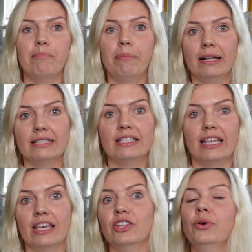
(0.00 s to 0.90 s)
But
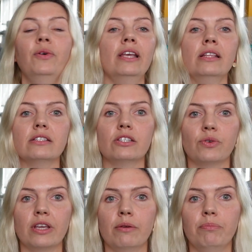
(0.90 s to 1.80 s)
in your
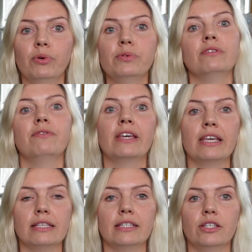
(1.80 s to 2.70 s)
industry, important thing
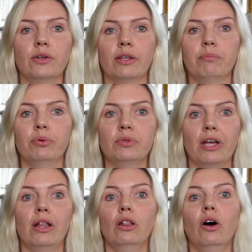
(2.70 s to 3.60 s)
is that you can put
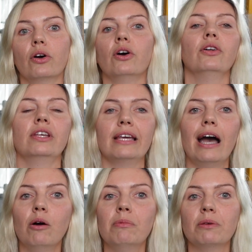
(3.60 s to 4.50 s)
a log on it,
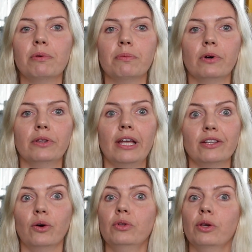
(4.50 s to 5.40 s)
how many people, that
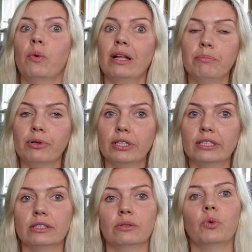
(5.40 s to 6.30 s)
only one
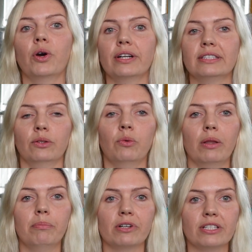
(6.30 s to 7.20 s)
person works on
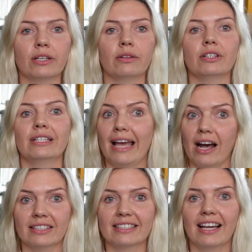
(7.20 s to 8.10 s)
one particular
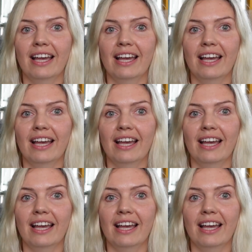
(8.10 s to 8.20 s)
task.